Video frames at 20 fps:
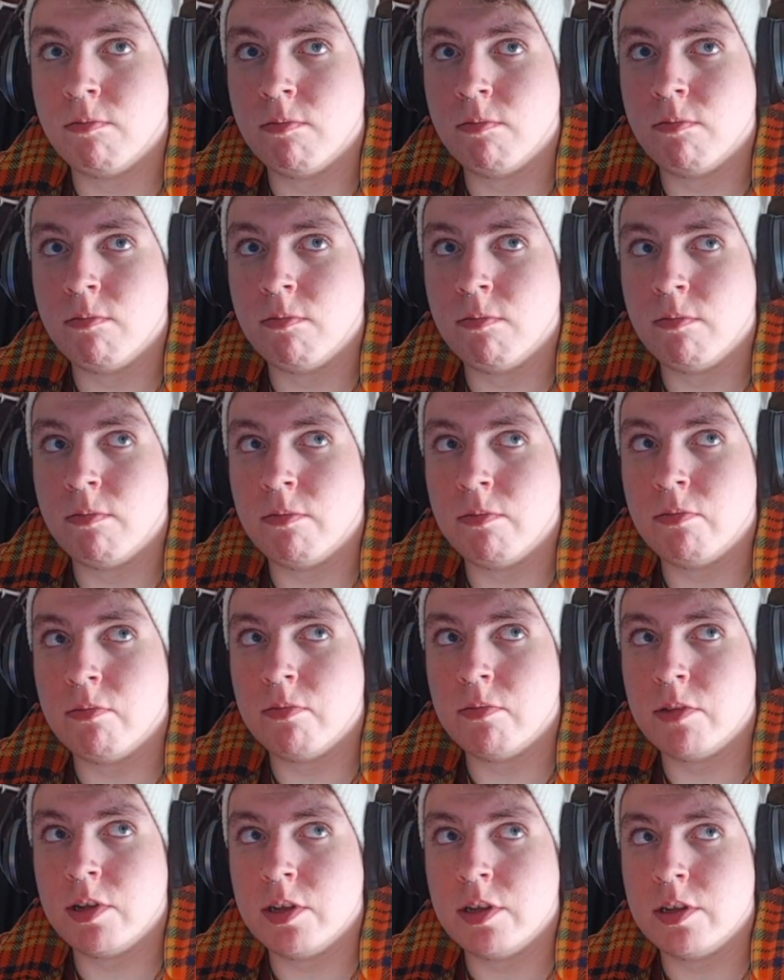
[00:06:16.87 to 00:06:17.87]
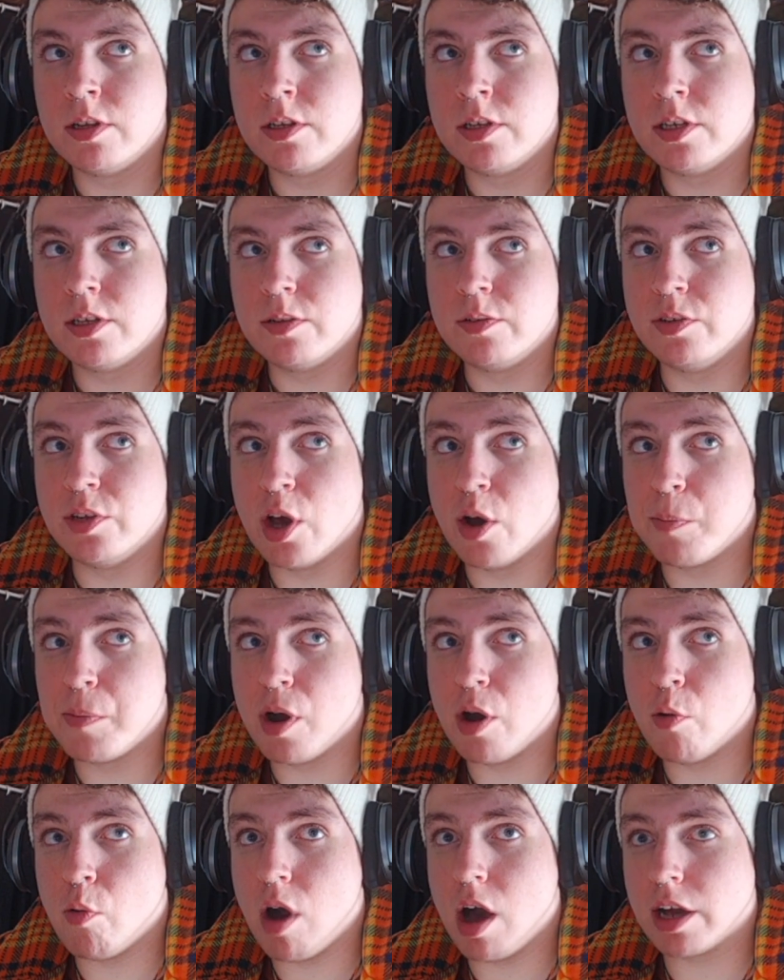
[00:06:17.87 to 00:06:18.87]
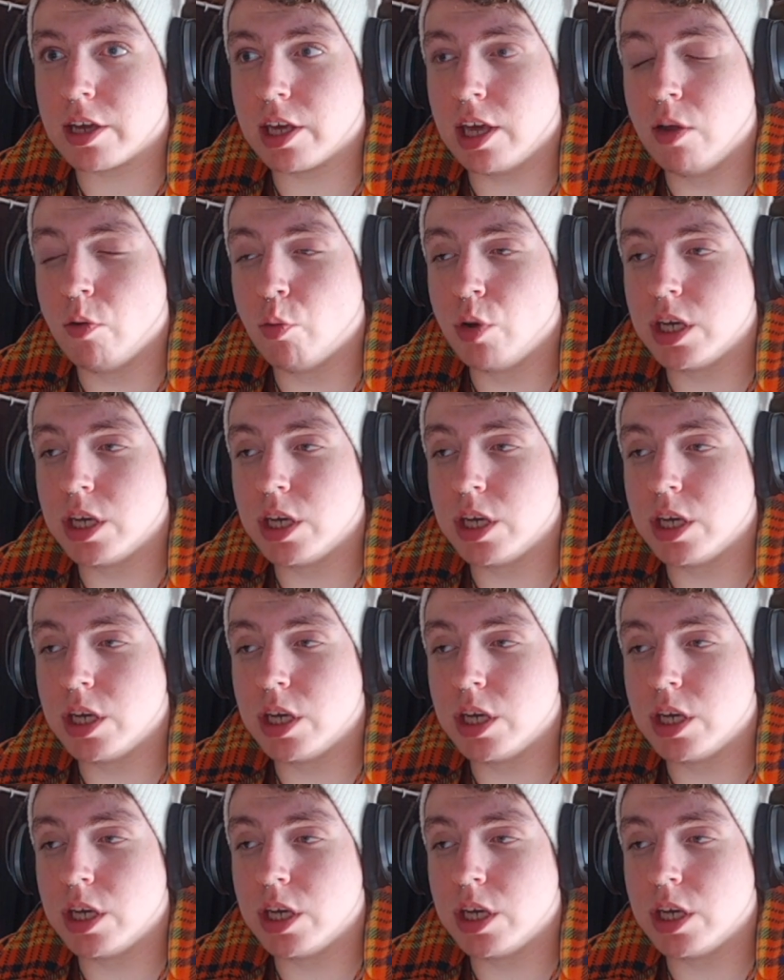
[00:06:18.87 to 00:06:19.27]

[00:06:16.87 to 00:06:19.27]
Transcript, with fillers: No more walking with. No more walking